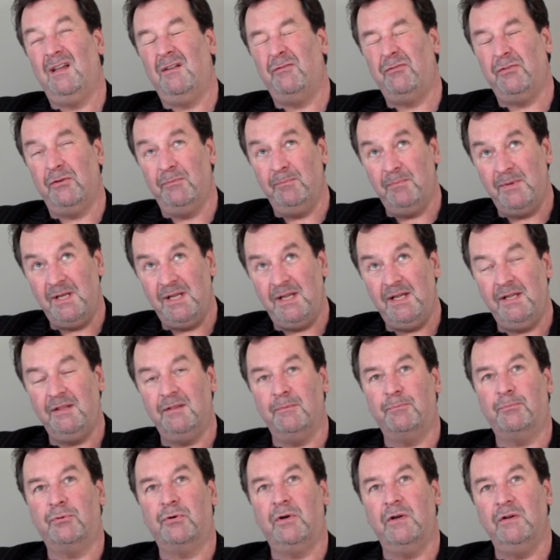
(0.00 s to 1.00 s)
For me, the
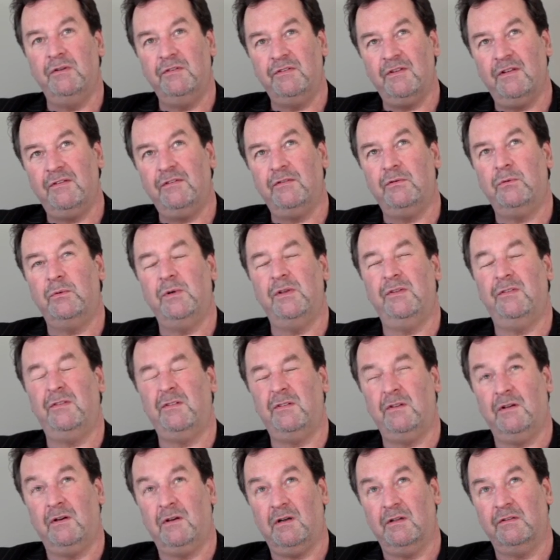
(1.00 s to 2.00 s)
process always
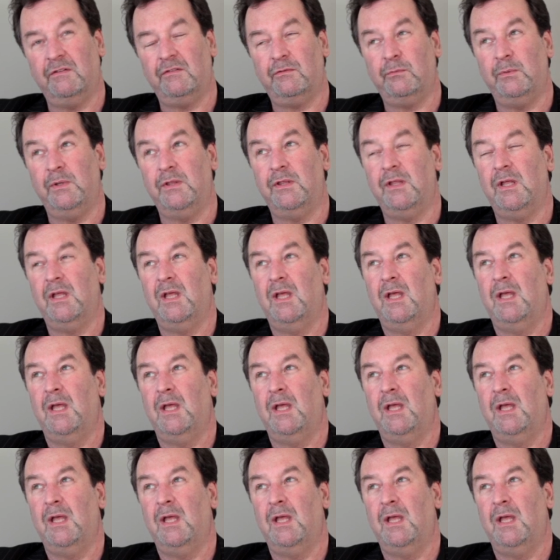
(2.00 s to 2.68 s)
starts with